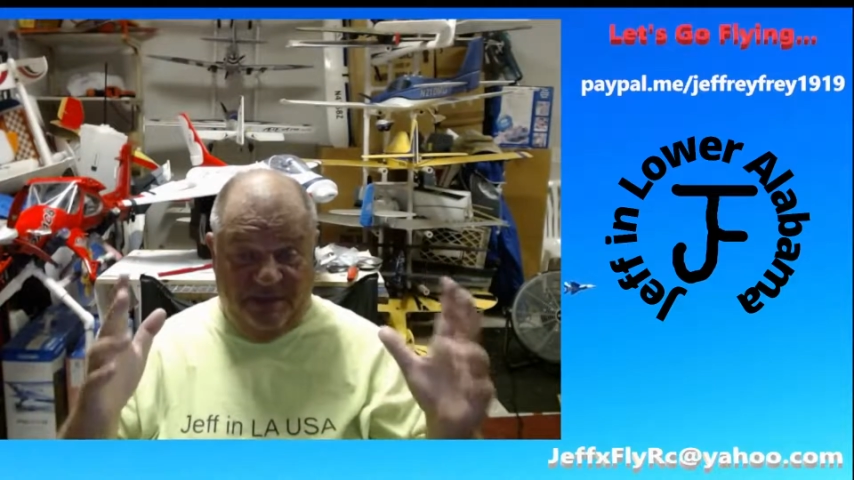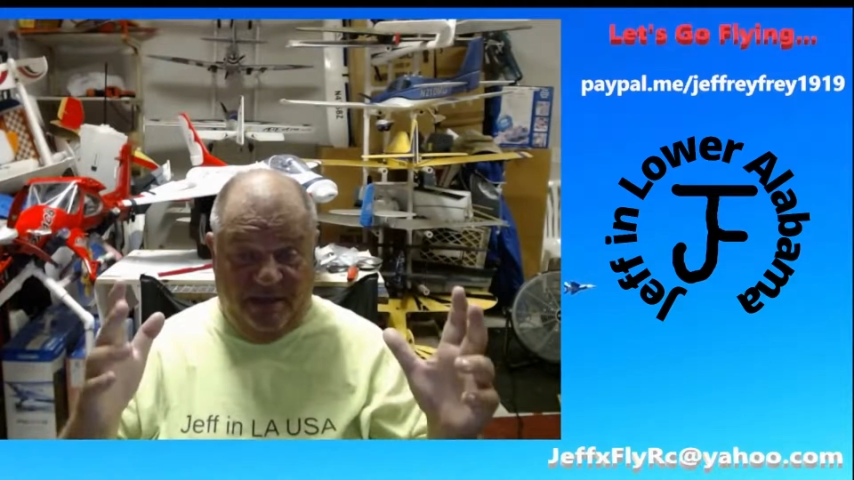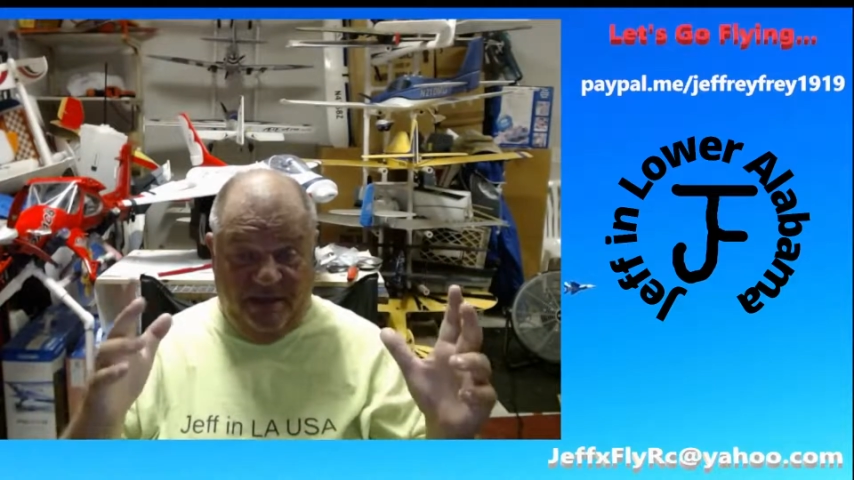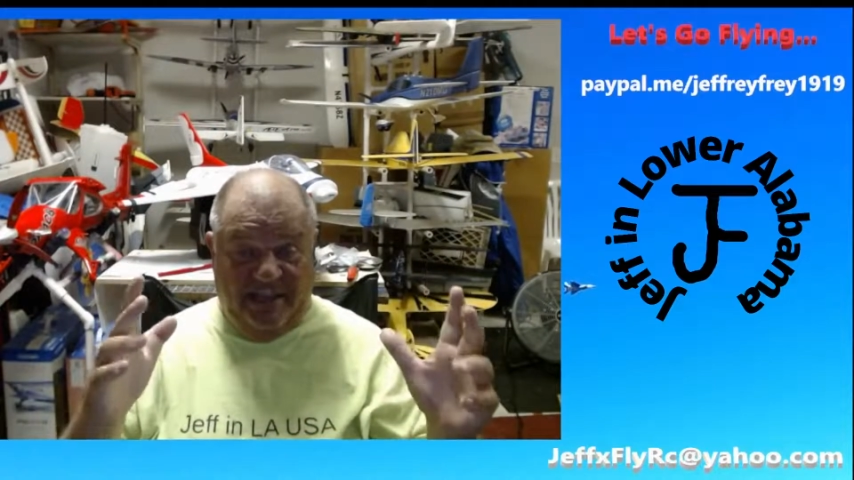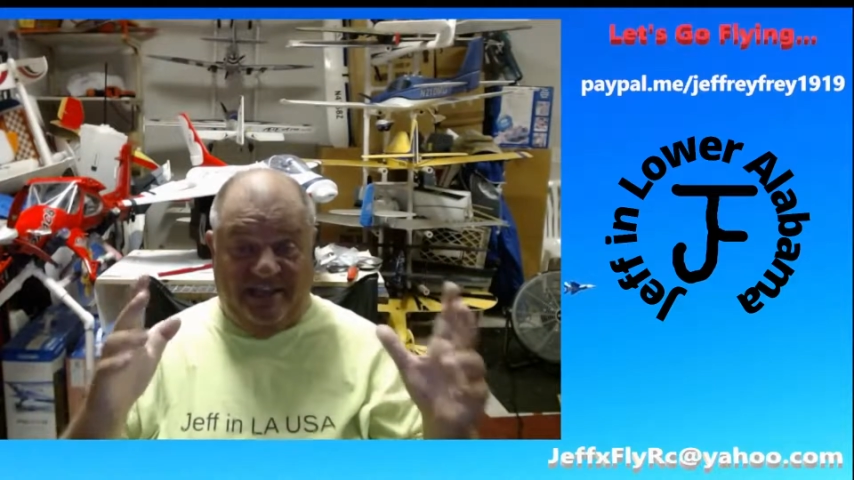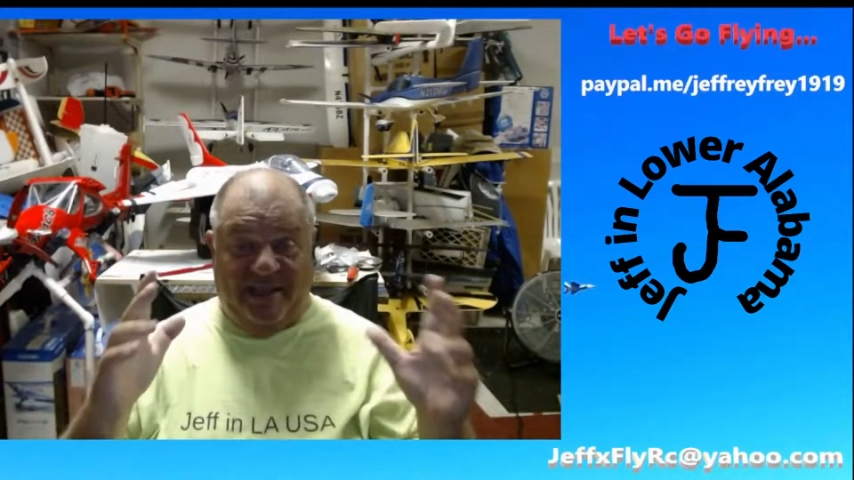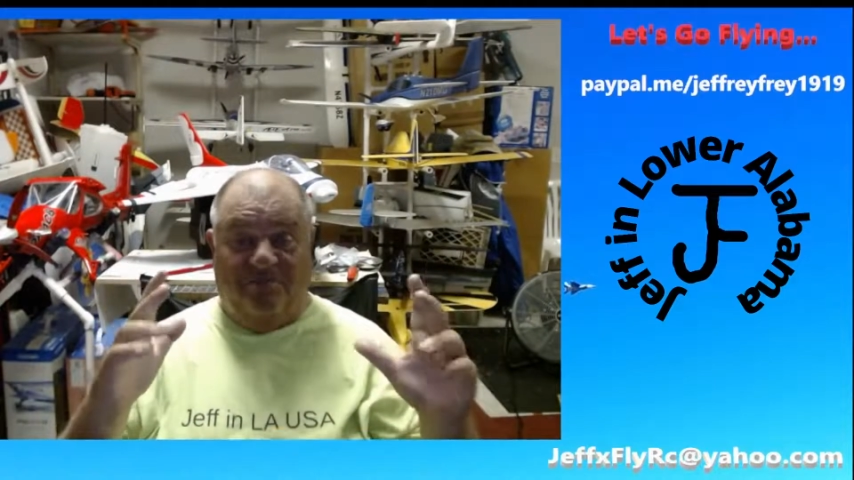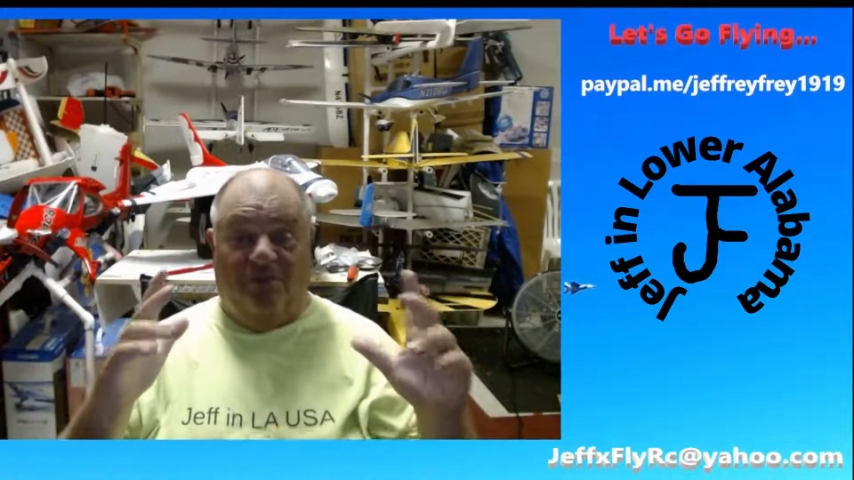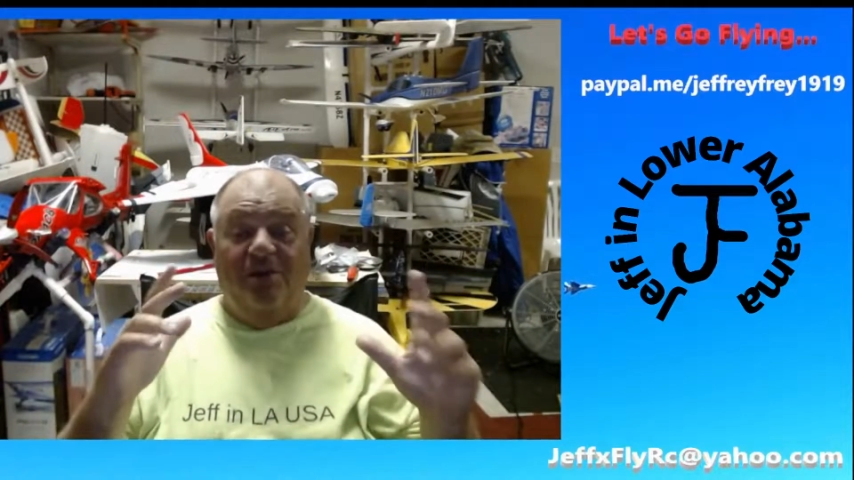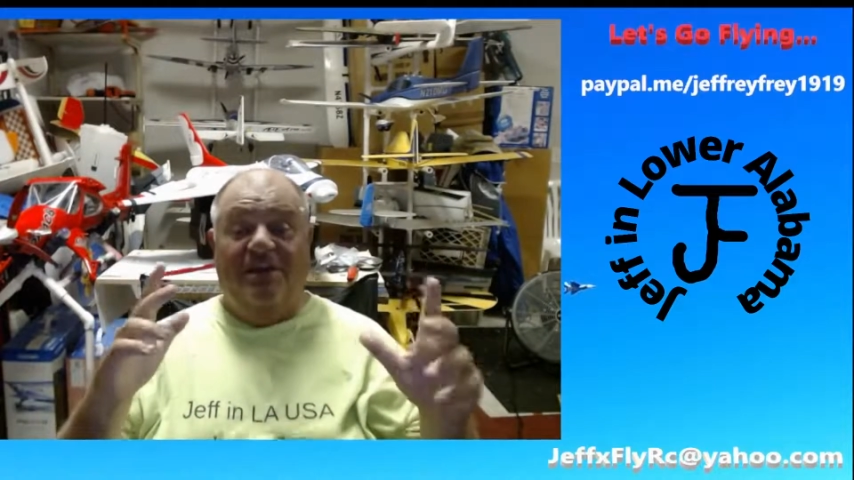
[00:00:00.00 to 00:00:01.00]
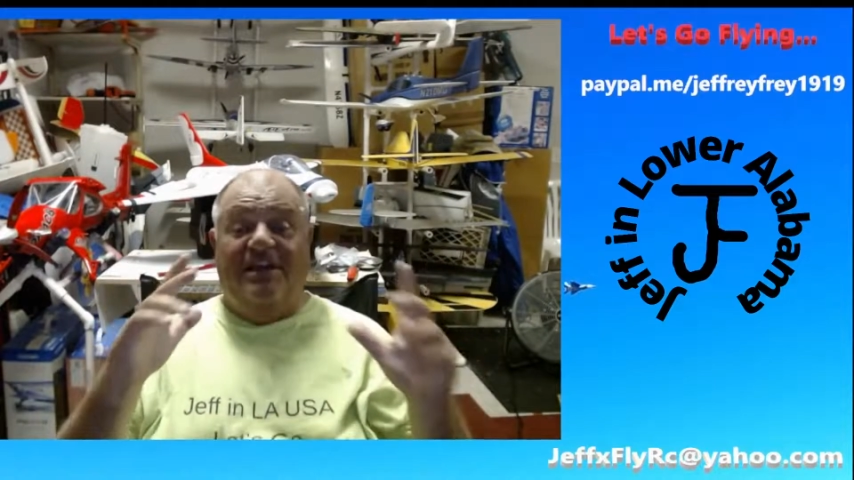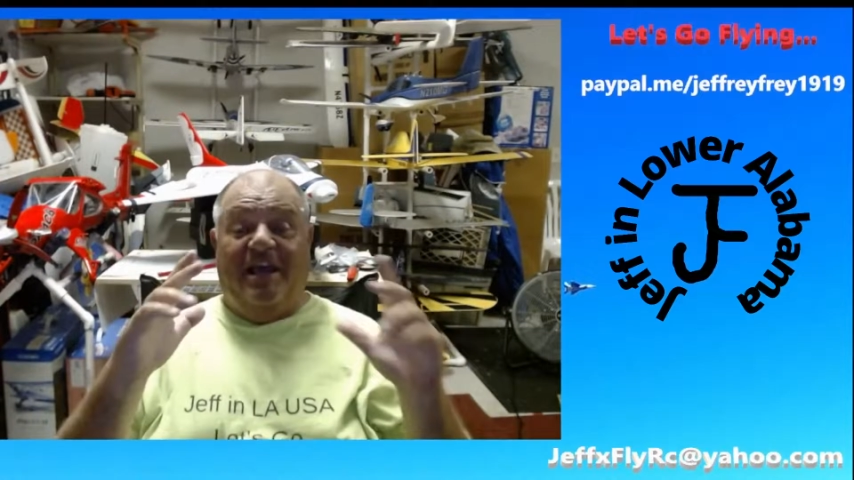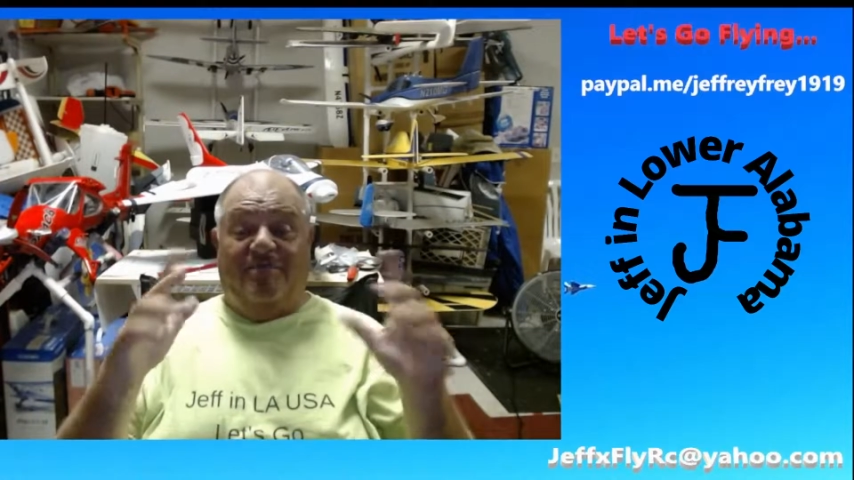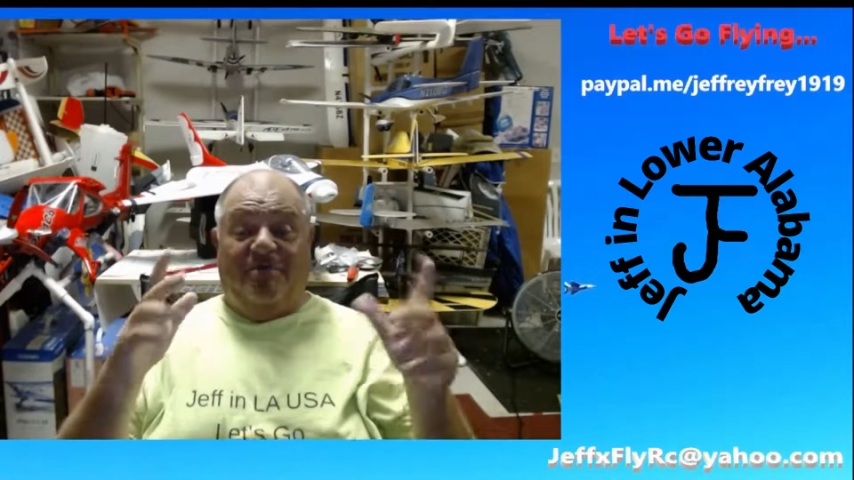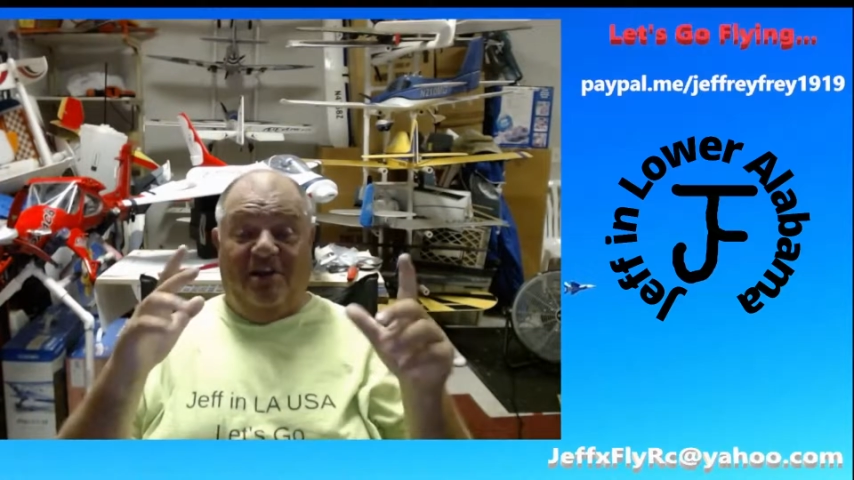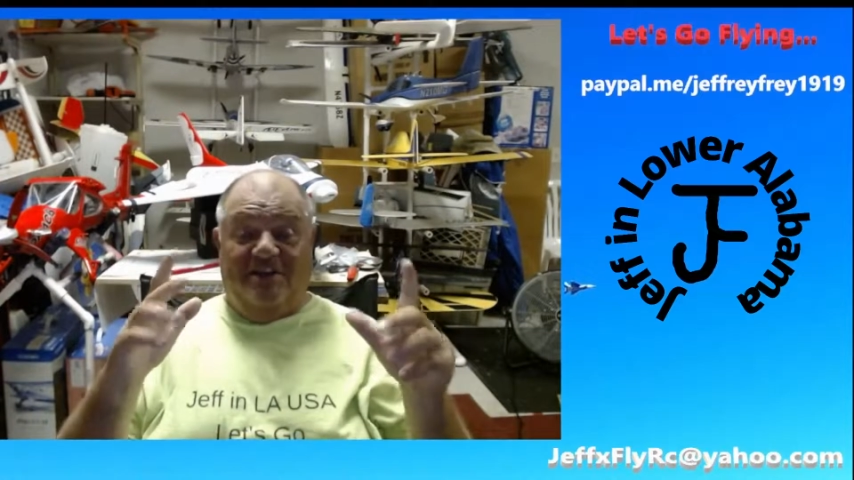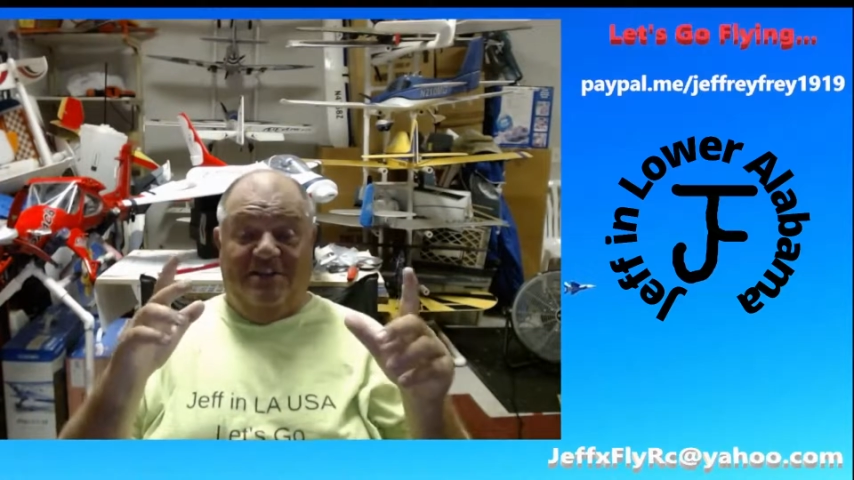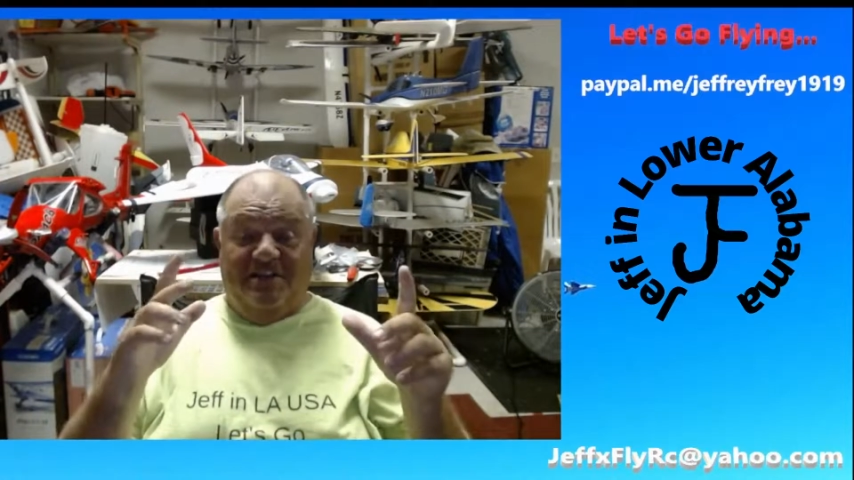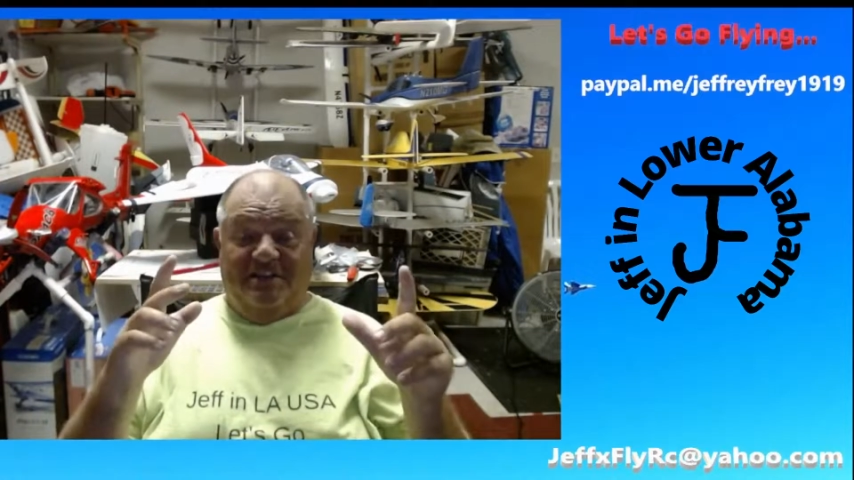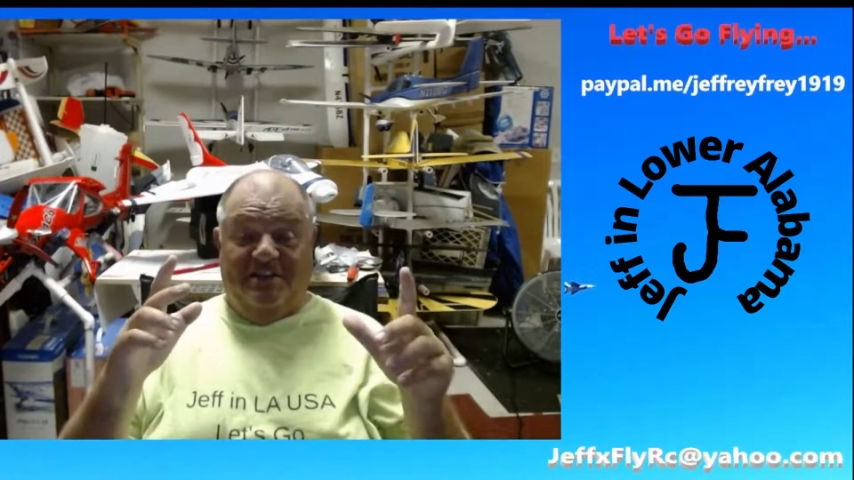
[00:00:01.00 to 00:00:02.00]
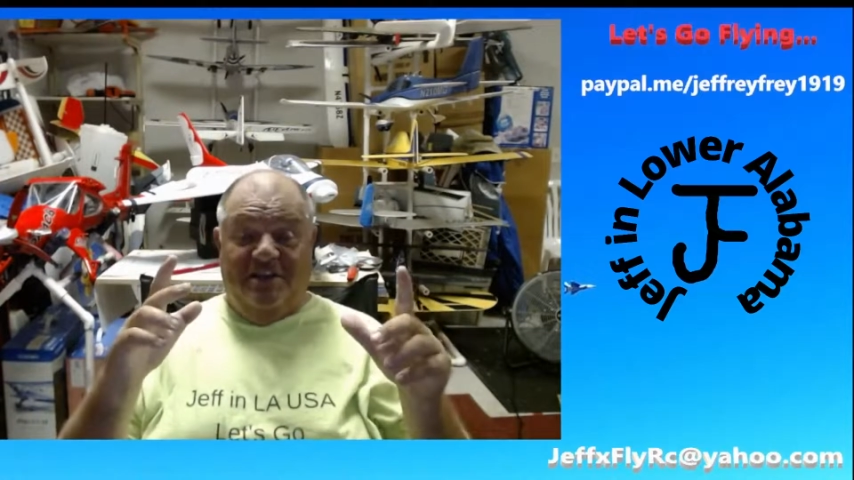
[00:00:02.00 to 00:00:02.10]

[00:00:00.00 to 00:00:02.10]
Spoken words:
I'm at that point in that project